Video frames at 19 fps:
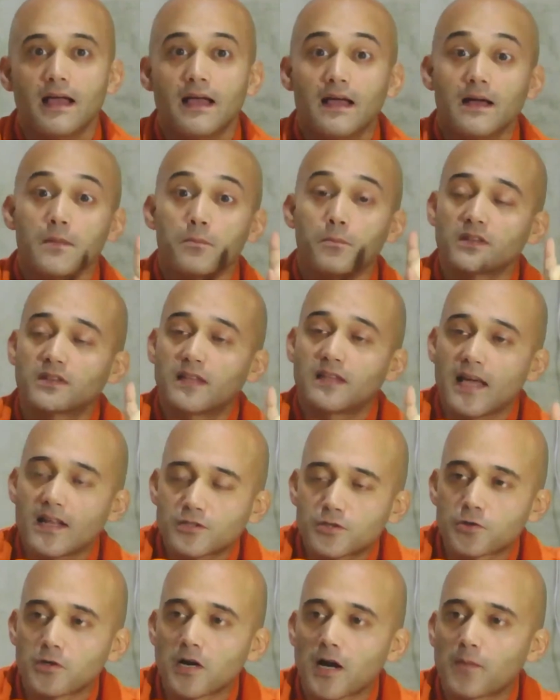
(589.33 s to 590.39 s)
But then
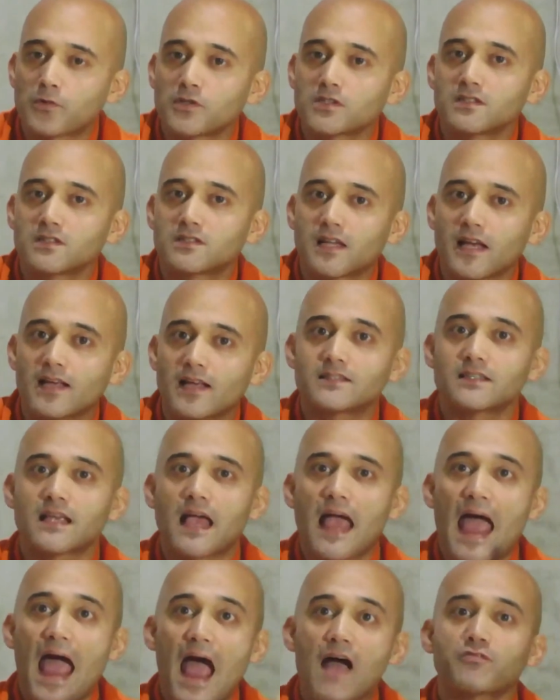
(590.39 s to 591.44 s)
Sri Ramakrishna says,
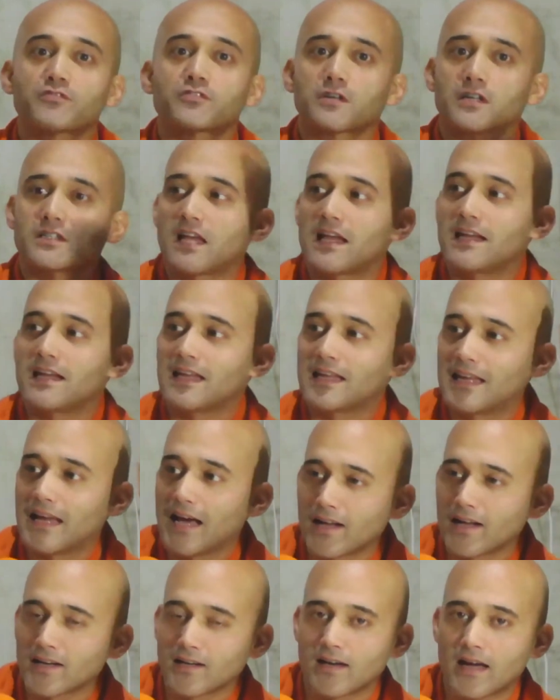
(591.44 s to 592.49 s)
after attaining
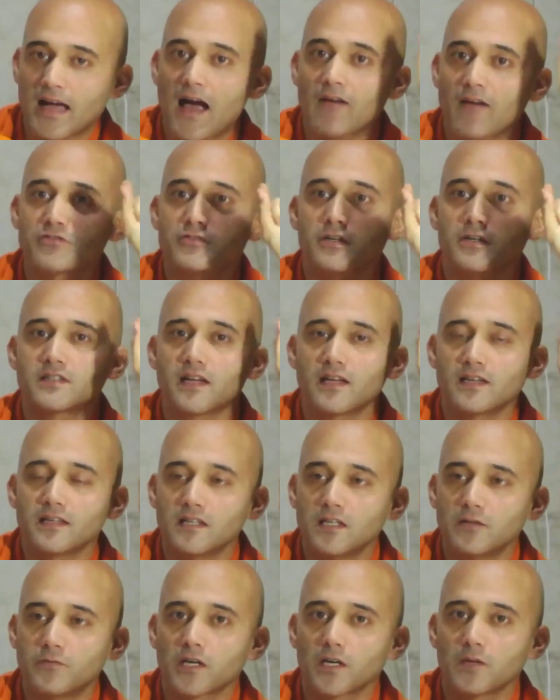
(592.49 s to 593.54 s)
jnana, after attaining
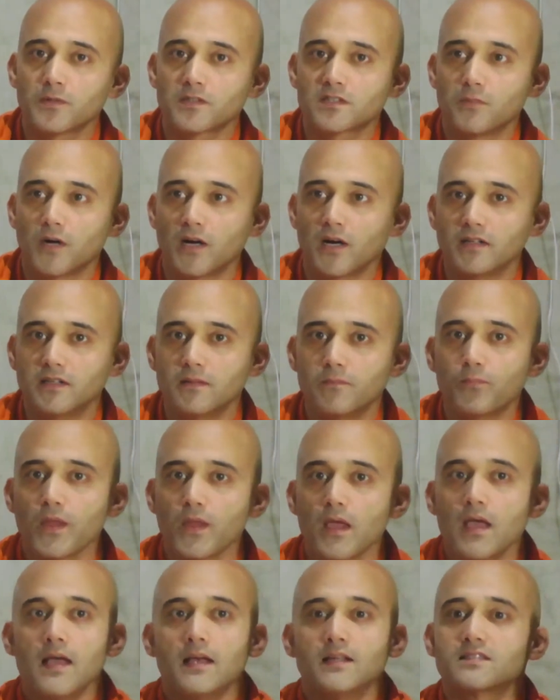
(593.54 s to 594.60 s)
nirvikalpa samadhi,
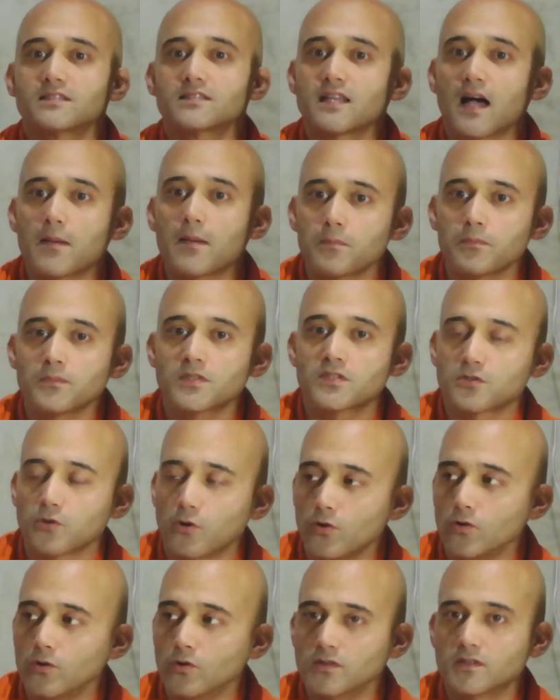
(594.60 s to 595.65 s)
some
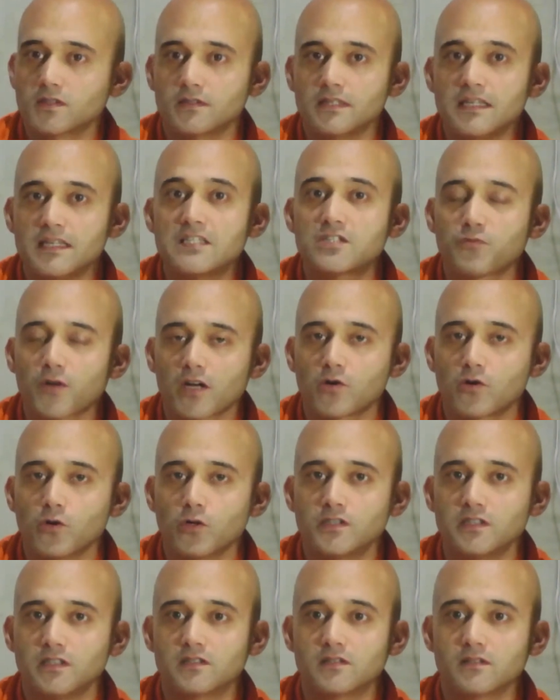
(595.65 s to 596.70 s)
souls, Ishvara
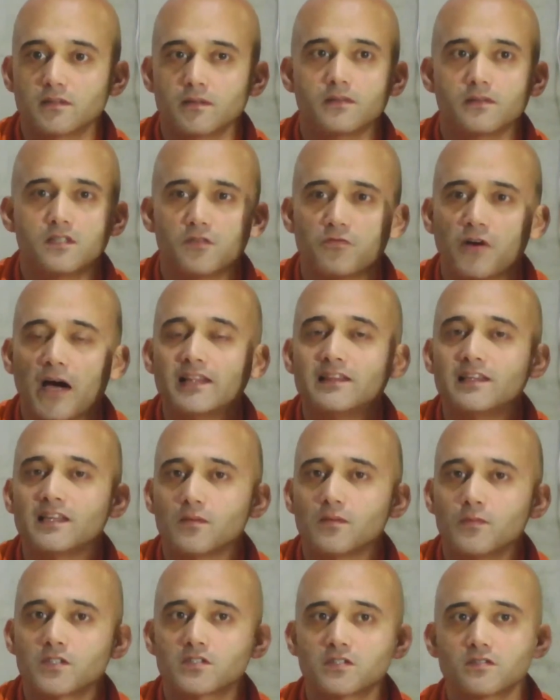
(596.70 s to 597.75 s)
kotis, divinely
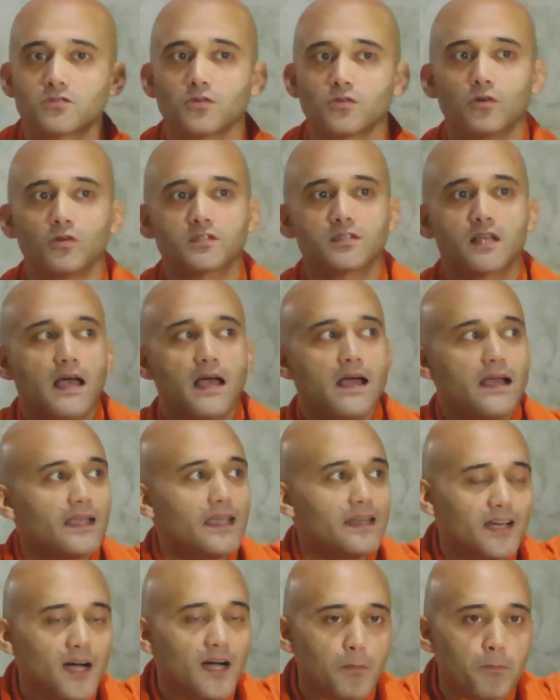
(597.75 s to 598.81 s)
commissioned souls,
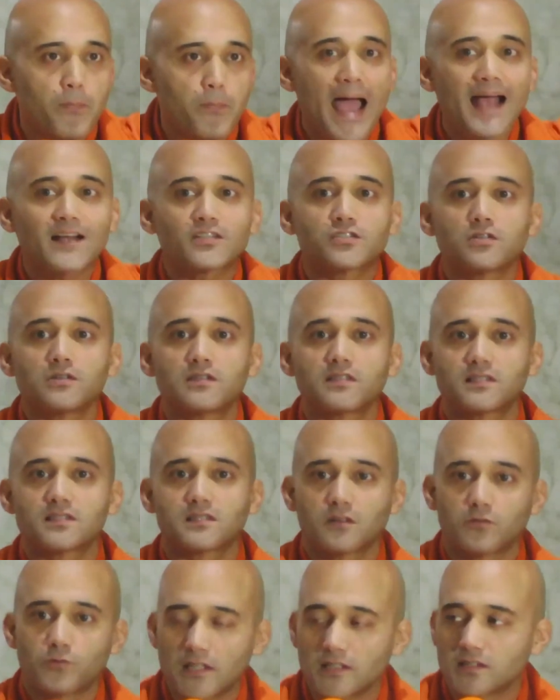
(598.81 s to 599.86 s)
can come back to this
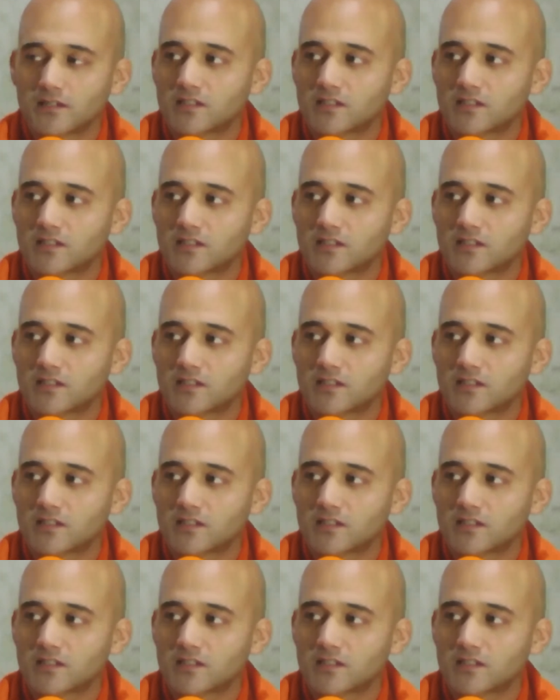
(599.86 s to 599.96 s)
relative